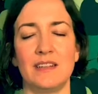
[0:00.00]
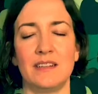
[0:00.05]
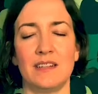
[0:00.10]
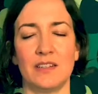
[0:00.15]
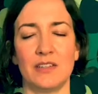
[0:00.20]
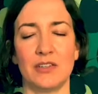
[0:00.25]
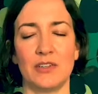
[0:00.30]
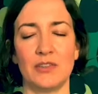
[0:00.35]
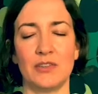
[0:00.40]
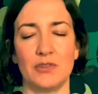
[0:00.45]
in
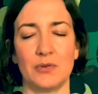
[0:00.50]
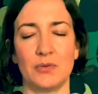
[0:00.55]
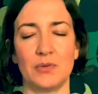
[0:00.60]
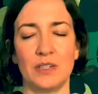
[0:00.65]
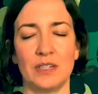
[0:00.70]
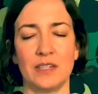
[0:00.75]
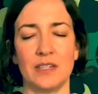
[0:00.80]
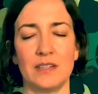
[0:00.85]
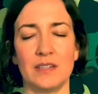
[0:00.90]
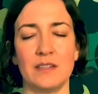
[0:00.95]
your
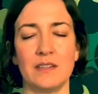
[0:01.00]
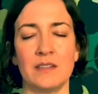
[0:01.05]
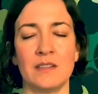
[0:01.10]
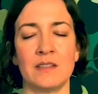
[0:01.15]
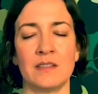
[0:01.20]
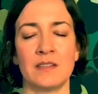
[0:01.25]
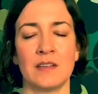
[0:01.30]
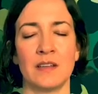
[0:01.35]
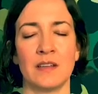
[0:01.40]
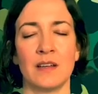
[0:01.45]

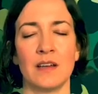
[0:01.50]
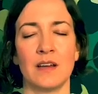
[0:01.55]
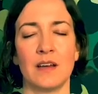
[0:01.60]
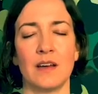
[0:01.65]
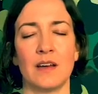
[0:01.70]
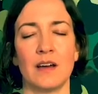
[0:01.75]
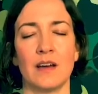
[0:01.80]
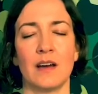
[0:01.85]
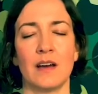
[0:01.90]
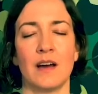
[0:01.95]
shoulders,
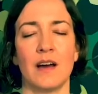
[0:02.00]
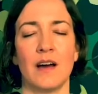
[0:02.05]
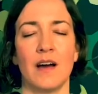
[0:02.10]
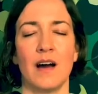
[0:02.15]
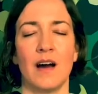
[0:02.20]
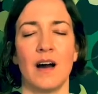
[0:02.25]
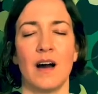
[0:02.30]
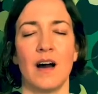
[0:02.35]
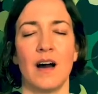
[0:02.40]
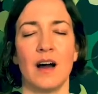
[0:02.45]

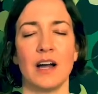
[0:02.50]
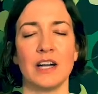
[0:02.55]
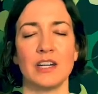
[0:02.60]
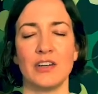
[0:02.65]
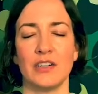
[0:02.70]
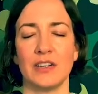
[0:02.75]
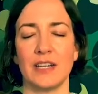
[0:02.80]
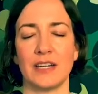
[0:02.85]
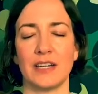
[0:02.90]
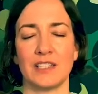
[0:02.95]
on
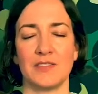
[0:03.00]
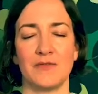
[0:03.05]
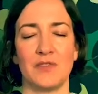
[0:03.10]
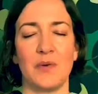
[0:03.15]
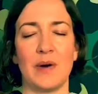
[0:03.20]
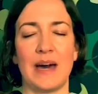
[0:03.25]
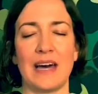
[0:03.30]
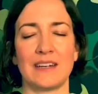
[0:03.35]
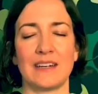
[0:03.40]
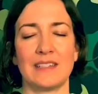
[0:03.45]
your next few
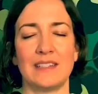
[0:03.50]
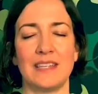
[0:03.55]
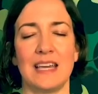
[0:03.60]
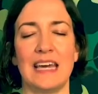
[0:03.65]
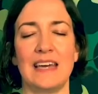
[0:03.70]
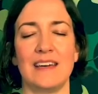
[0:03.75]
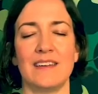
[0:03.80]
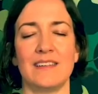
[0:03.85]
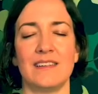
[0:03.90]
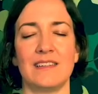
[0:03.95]

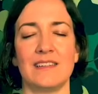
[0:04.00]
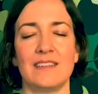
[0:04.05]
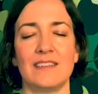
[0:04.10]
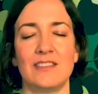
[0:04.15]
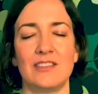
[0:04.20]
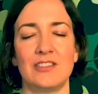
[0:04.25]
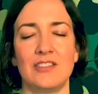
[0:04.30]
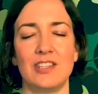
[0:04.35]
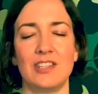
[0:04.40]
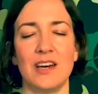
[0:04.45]

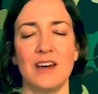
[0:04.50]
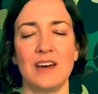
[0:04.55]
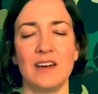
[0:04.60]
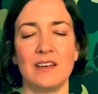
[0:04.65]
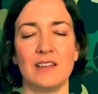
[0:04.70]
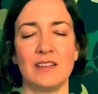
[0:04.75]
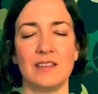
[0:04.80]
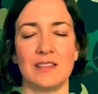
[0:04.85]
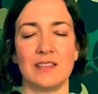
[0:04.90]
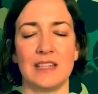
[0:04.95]
exhales,
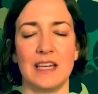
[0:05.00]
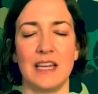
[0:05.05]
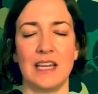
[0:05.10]
just